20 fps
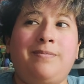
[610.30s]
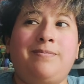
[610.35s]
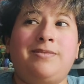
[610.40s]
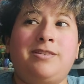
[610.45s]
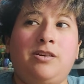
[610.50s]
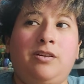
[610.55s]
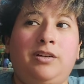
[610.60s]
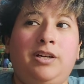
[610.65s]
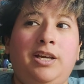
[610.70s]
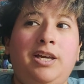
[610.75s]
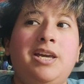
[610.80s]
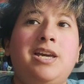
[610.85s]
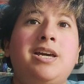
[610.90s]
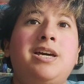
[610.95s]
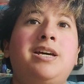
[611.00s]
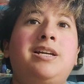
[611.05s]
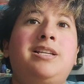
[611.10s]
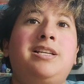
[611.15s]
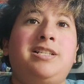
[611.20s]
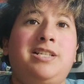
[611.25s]
sorry,
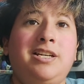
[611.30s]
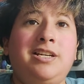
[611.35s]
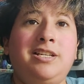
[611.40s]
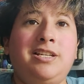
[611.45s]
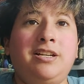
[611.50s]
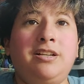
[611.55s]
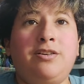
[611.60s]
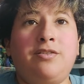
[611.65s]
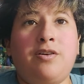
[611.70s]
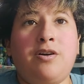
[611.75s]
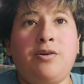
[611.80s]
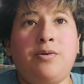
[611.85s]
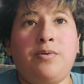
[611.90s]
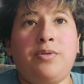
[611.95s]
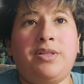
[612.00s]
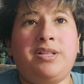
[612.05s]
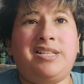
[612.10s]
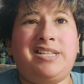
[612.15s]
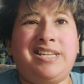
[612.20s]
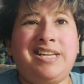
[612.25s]
the genital
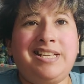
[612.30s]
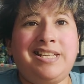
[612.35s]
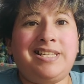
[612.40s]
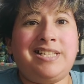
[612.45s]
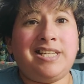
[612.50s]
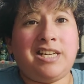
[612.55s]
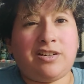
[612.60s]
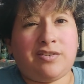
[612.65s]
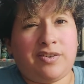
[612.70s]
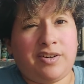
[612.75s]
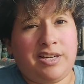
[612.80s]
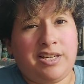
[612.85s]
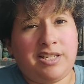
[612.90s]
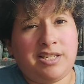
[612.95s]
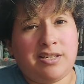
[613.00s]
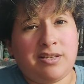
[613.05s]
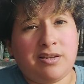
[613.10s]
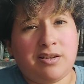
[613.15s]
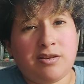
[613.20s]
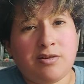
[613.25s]
growth did
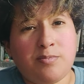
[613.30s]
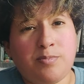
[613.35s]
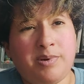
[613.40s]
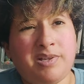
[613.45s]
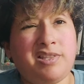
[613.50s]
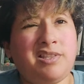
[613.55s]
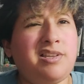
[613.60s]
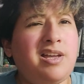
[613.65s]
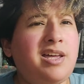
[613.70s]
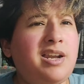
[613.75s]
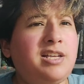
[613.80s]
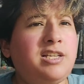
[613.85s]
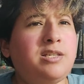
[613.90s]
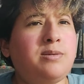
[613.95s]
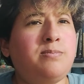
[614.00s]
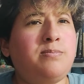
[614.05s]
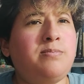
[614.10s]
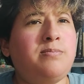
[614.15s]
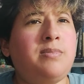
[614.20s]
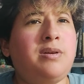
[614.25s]
decrease, but
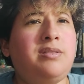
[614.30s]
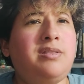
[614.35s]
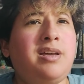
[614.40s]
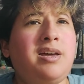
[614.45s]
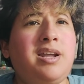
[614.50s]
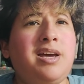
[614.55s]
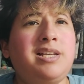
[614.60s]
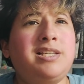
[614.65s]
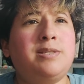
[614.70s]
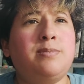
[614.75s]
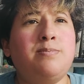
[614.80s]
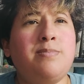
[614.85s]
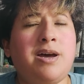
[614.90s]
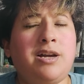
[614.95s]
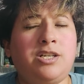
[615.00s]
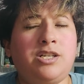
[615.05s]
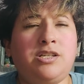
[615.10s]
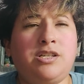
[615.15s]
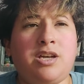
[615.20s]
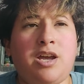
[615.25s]
not as
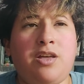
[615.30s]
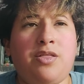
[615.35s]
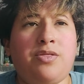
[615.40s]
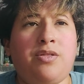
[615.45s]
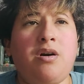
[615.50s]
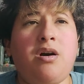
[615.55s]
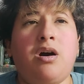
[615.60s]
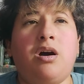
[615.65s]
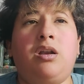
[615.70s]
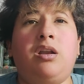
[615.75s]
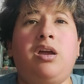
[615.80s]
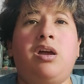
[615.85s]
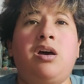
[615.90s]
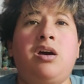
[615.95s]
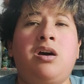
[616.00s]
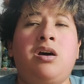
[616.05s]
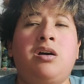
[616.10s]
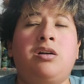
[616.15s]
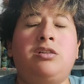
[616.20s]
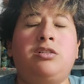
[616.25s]
much as I thought.
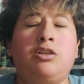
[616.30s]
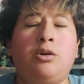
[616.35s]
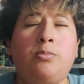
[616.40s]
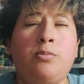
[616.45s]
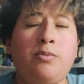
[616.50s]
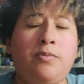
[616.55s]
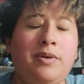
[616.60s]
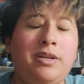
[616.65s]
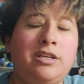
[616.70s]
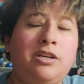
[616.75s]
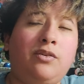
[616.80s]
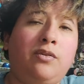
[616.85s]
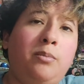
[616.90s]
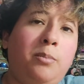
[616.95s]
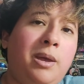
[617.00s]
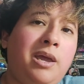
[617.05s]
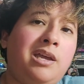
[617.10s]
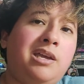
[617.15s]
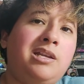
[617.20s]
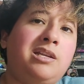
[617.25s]
Some of it
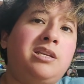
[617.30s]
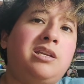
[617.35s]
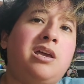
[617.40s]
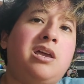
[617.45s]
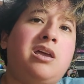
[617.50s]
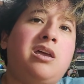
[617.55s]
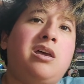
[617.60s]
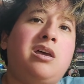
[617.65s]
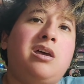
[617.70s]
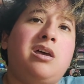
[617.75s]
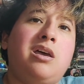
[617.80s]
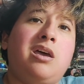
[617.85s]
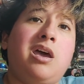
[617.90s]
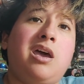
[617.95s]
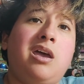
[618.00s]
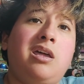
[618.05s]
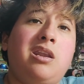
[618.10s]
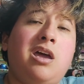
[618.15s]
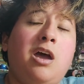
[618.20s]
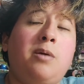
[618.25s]
remained,
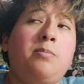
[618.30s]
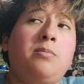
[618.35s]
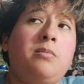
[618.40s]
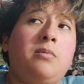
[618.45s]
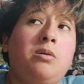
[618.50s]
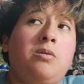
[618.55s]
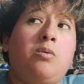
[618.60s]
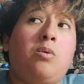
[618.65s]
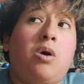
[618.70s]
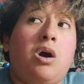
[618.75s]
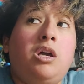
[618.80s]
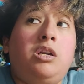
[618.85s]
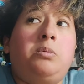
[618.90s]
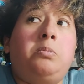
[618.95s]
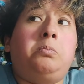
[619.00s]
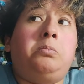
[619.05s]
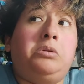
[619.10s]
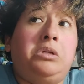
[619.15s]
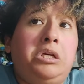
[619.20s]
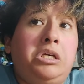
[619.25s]
and I'm quite
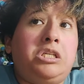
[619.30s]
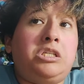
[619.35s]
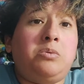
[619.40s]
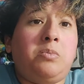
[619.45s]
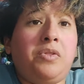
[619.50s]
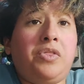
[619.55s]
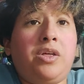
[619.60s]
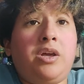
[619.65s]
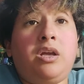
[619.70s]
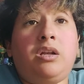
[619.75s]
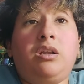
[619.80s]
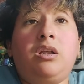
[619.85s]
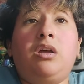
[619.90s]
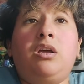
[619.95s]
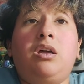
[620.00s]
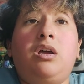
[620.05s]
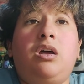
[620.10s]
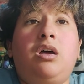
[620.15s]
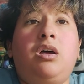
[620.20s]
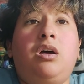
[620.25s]
pleased with it.
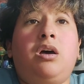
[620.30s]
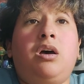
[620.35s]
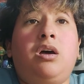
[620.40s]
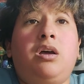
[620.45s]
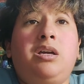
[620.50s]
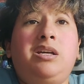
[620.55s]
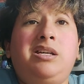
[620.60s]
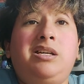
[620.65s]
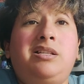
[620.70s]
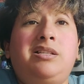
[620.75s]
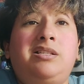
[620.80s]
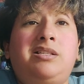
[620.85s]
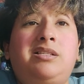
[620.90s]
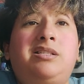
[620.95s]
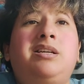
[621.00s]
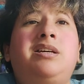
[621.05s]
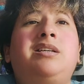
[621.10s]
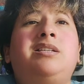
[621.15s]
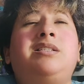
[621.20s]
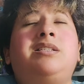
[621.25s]
It
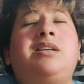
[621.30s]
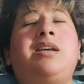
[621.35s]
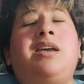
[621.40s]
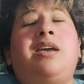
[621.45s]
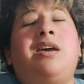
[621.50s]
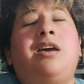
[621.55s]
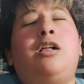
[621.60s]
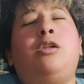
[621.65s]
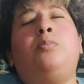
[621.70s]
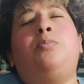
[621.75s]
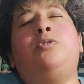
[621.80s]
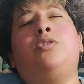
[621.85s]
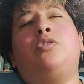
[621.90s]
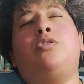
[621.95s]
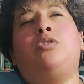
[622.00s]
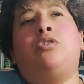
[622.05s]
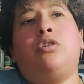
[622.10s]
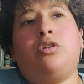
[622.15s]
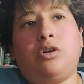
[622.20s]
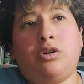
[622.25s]
does help to
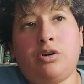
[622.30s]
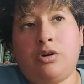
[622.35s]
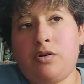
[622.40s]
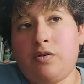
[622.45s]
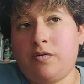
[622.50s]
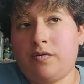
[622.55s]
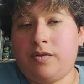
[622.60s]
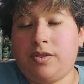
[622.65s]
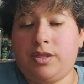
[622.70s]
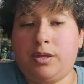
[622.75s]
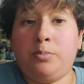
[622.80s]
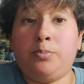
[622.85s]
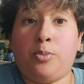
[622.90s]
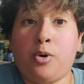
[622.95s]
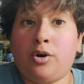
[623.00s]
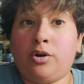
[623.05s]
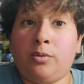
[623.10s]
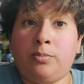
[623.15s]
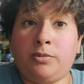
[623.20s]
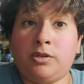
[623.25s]
curve the
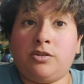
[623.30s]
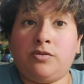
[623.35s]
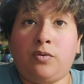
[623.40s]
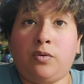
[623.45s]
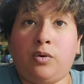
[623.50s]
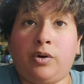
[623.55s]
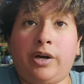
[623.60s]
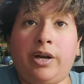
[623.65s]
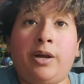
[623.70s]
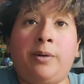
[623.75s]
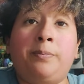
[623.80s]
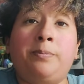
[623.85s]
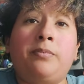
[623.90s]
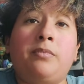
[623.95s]
bottom dysphoria.